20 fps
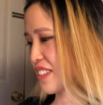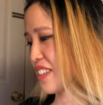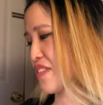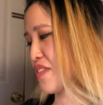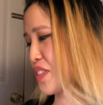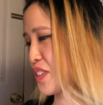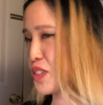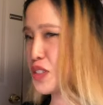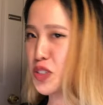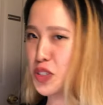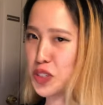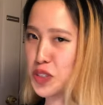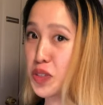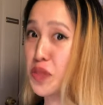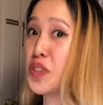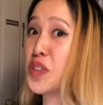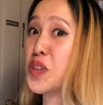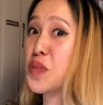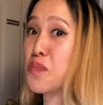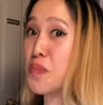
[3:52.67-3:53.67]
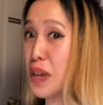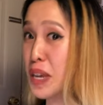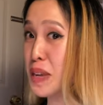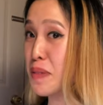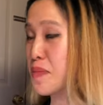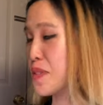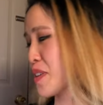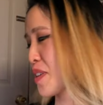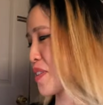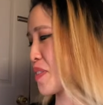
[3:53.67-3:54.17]
If you know Dranzer, if you know
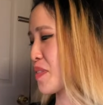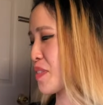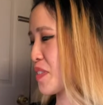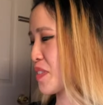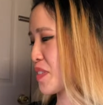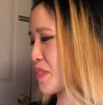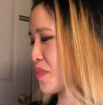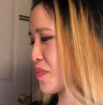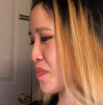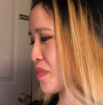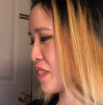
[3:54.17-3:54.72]
Beyblade, you know.